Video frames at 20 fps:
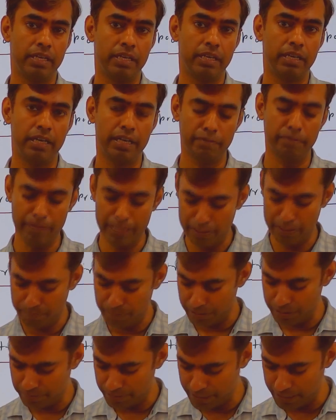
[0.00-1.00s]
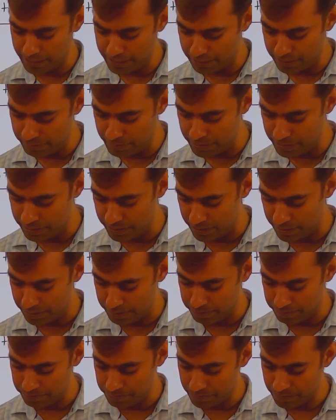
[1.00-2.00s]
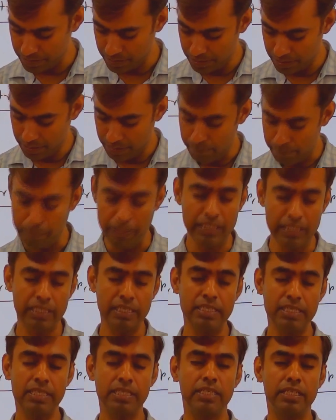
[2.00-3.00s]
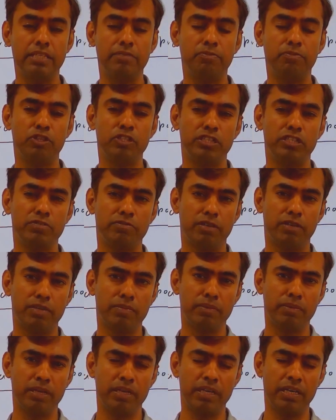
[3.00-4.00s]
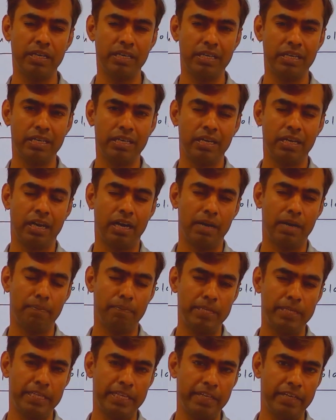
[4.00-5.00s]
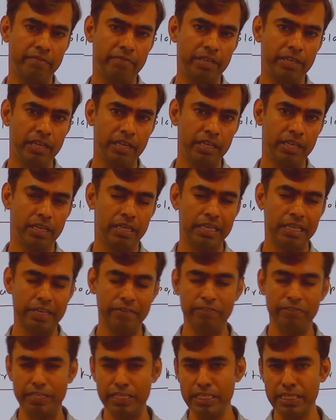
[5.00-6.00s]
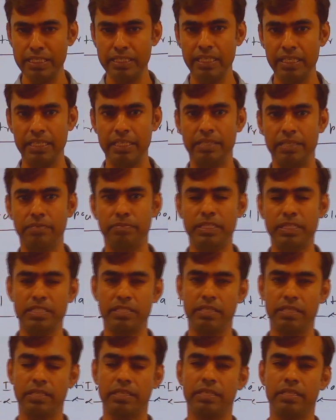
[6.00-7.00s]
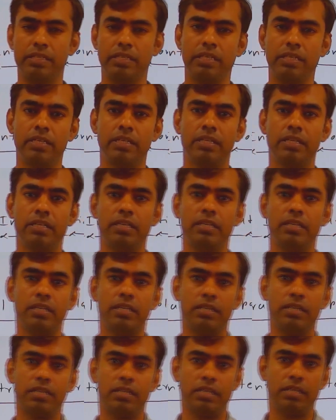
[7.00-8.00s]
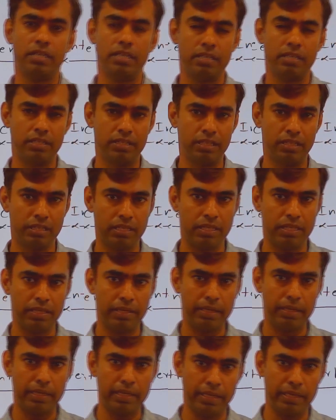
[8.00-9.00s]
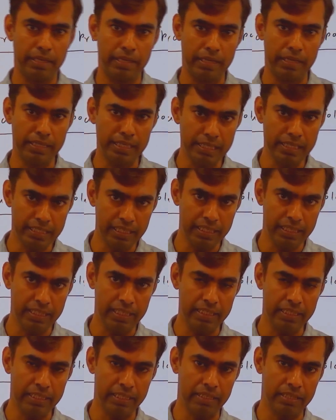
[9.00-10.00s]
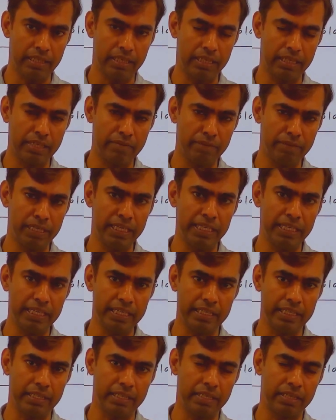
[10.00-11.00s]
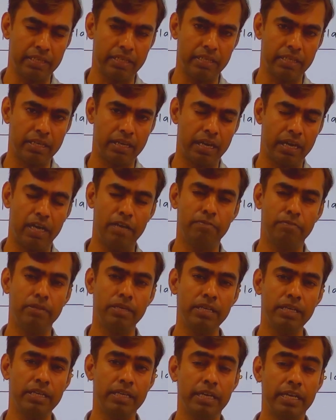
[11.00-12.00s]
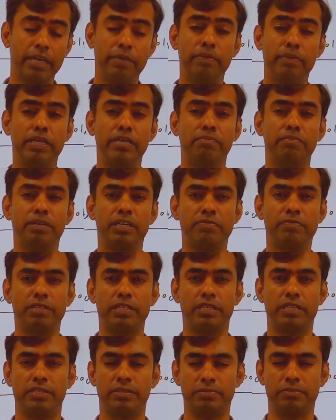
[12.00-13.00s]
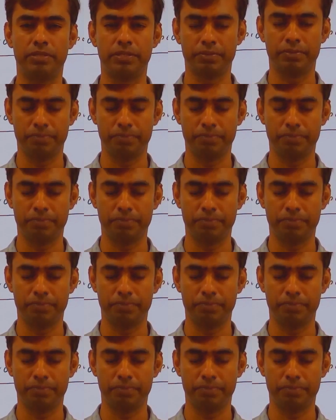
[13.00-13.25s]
Even number of a data means Bessel's interpolation formula applicable if initially means the initial data, the given data have a even number of terms.